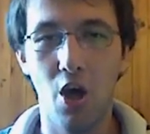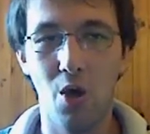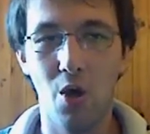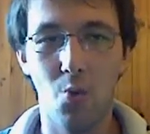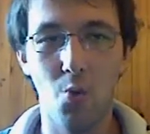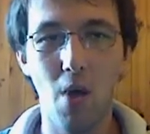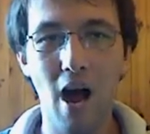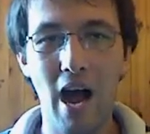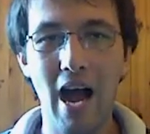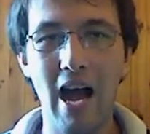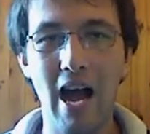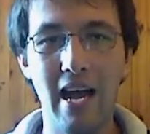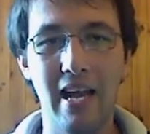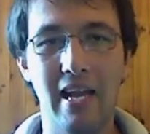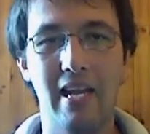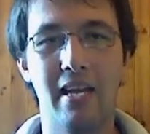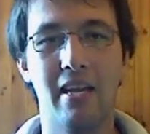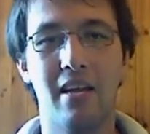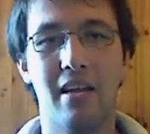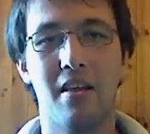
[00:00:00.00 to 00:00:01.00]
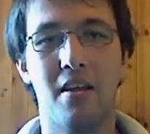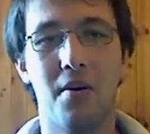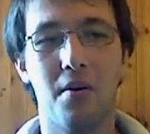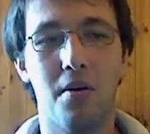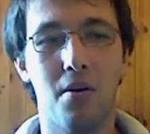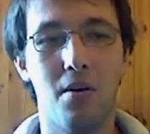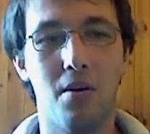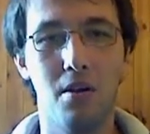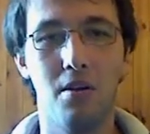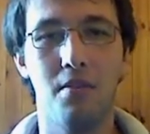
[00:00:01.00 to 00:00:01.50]
Why?
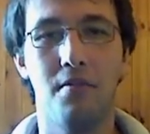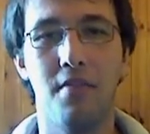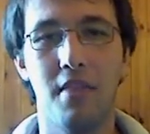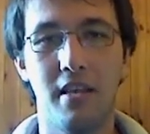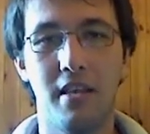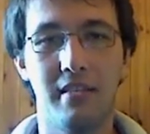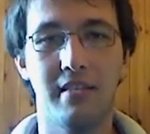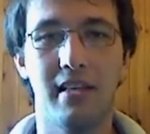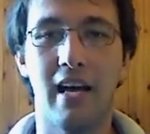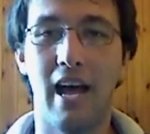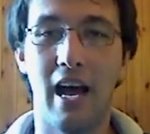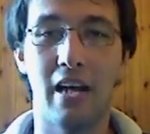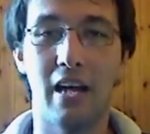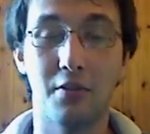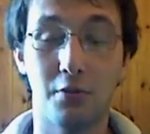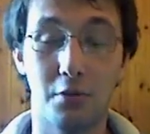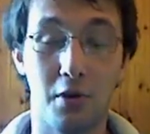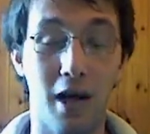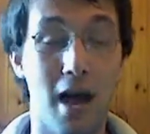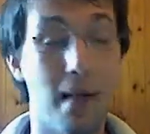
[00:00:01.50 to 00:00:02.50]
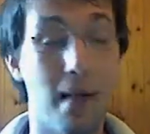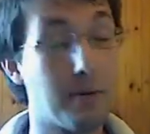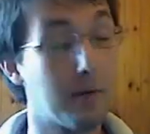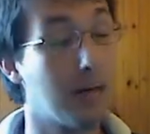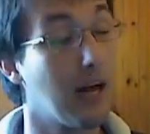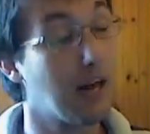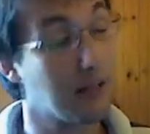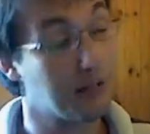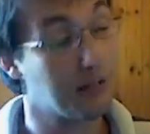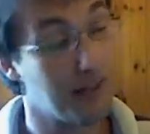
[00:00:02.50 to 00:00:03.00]
All of this has to happen.
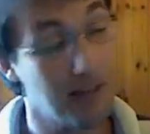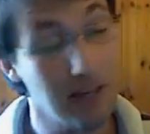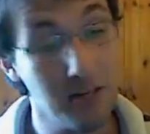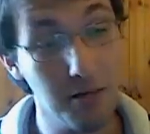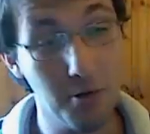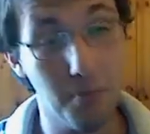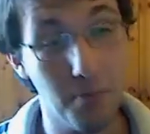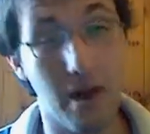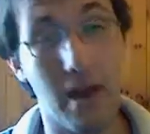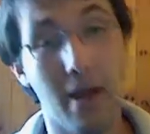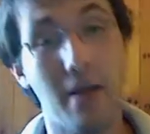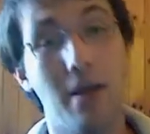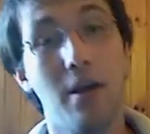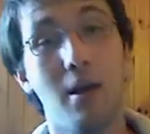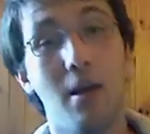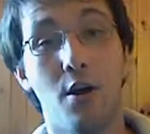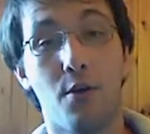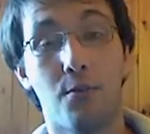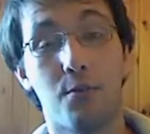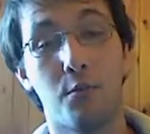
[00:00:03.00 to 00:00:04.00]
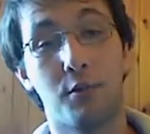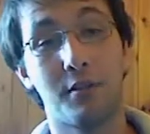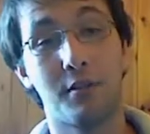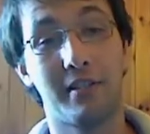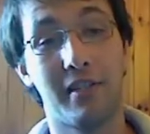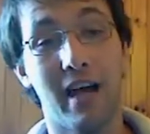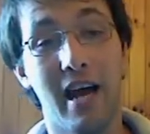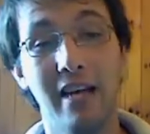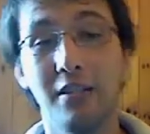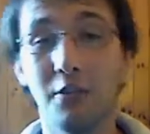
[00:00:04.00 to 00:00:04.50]
I'll tell you why. Of course,
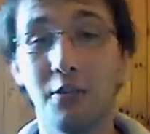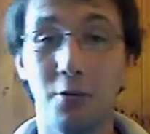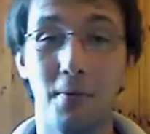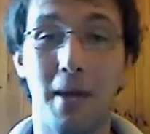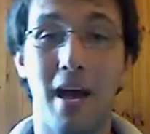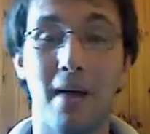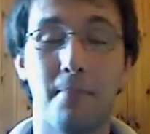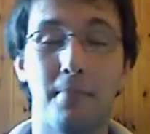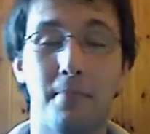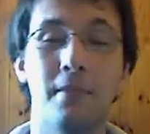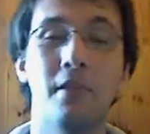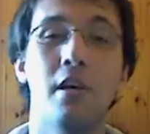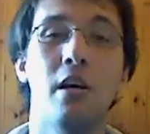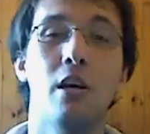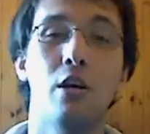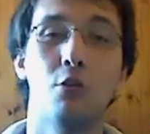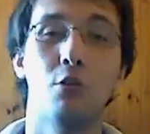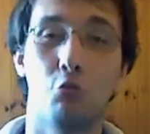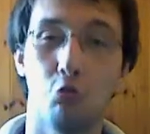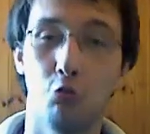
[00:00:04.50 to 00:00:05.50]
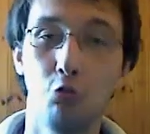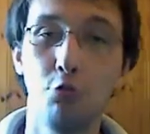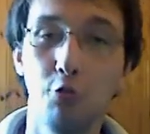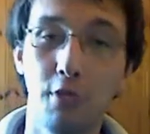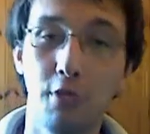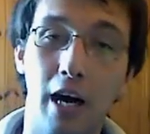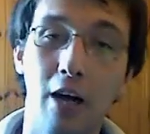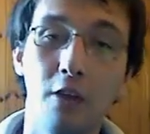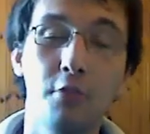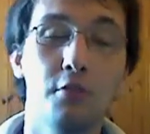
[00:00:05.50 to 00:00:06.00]
it has to happen to root
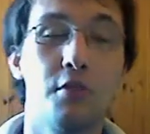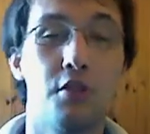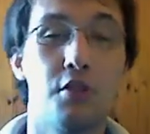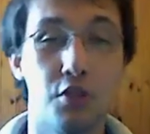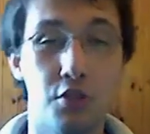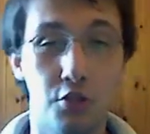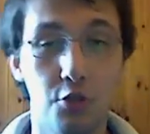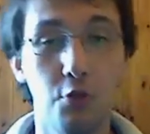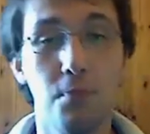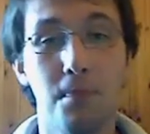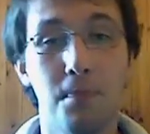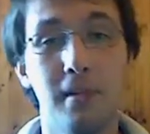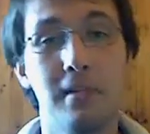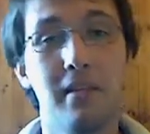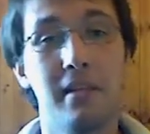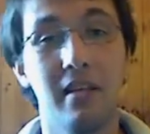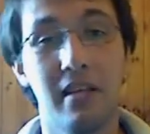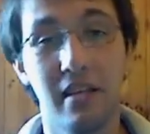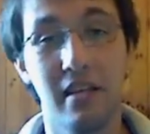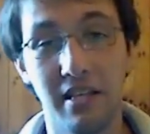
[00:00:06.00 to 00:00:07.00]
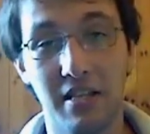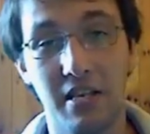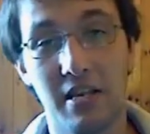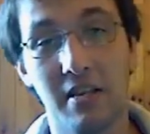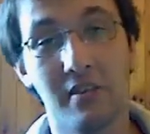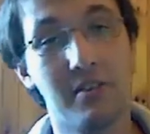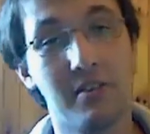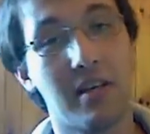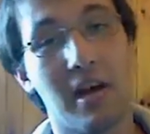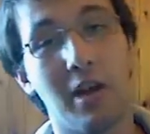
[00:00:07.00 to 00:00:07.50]
out the stupid
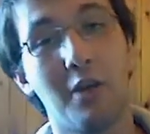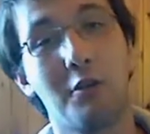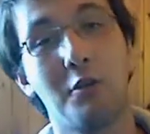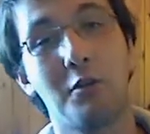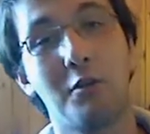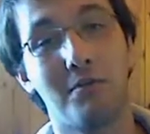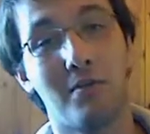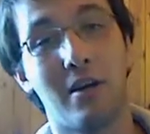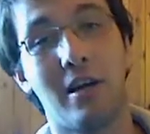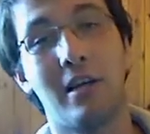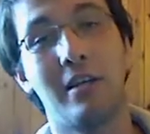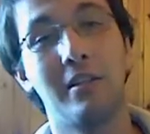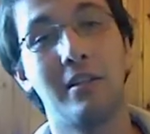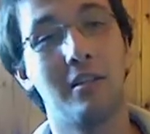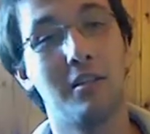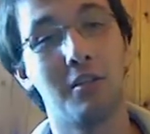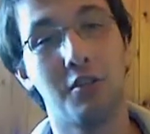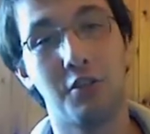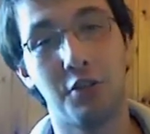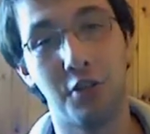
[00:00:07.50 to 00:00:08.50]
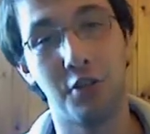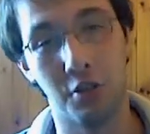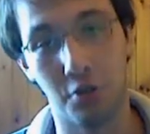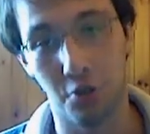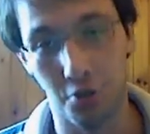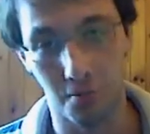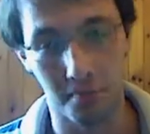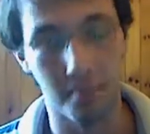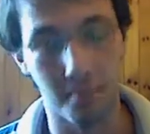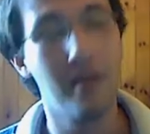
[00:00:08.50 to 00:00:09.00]
idiots out of our
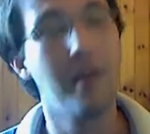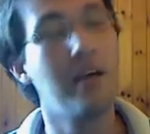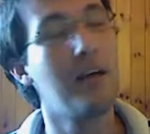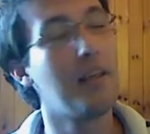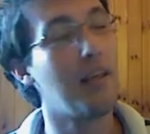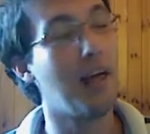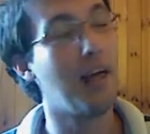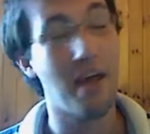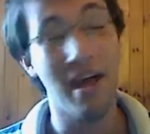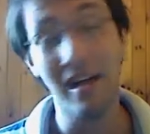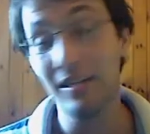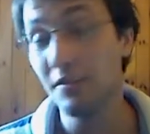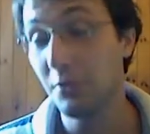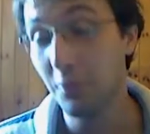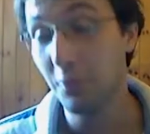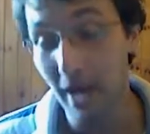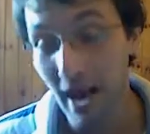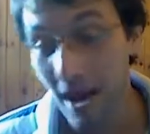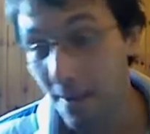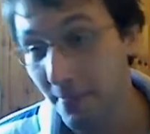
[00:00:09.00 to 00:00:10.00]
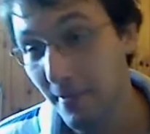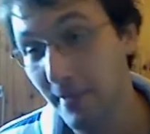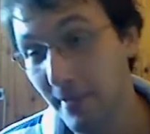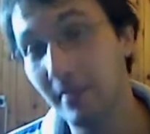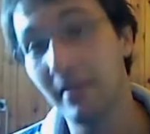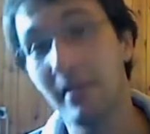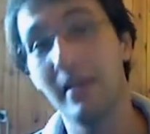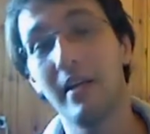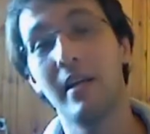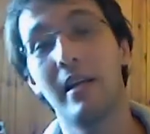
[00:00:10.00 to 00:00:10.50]
genome. That has to
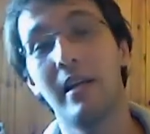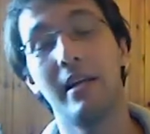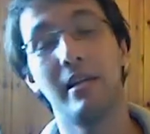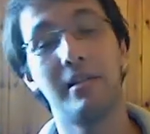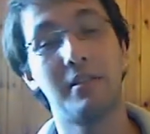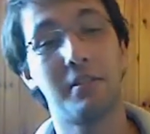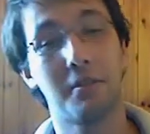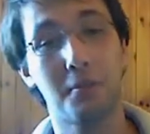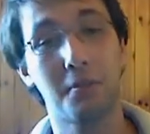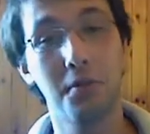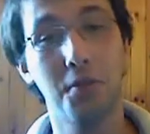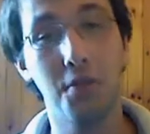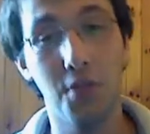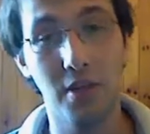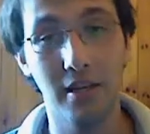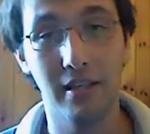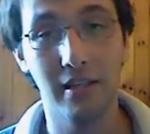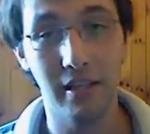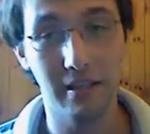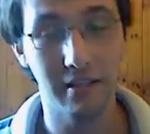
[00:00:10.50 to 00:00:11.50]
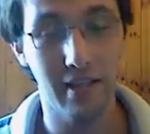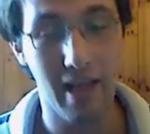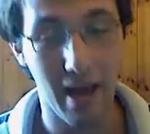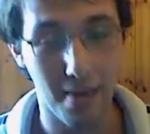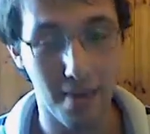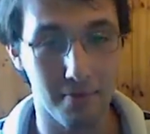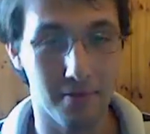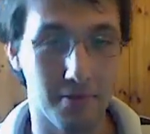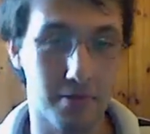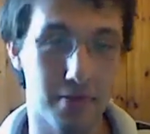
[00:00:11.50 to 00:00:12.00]
happen, and it's a good thing that it
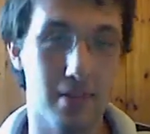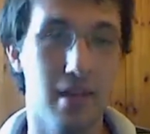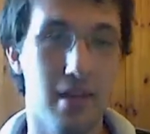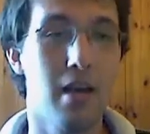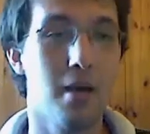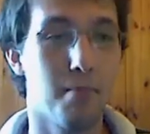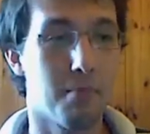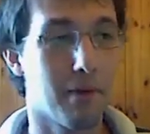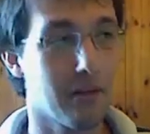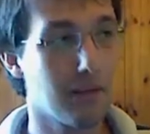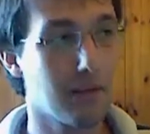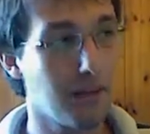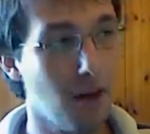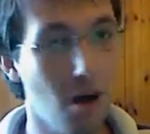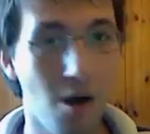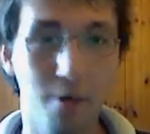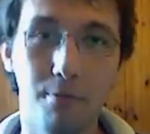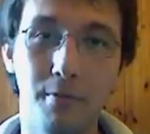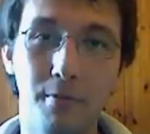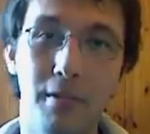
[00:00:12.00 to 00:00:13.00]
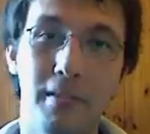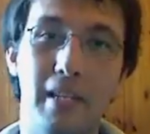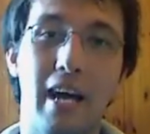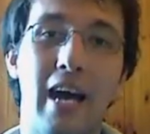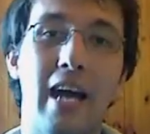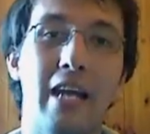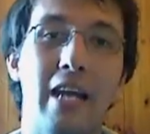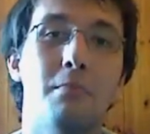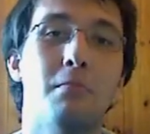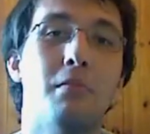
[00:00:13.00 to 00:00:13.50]
happens. But
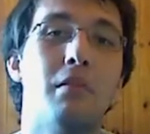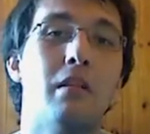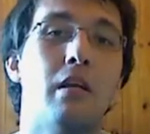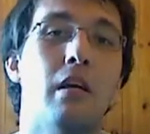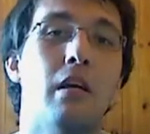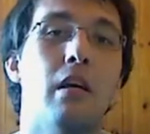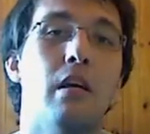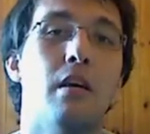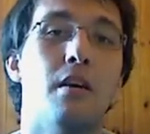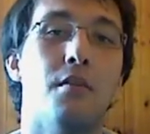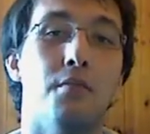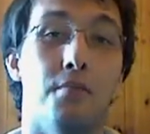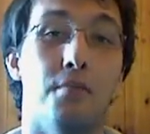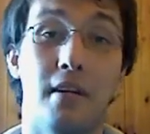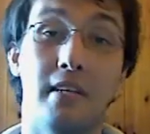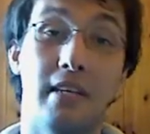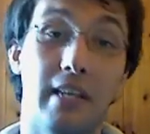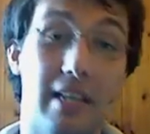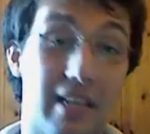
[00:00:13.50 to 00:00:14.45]
oftentimes, very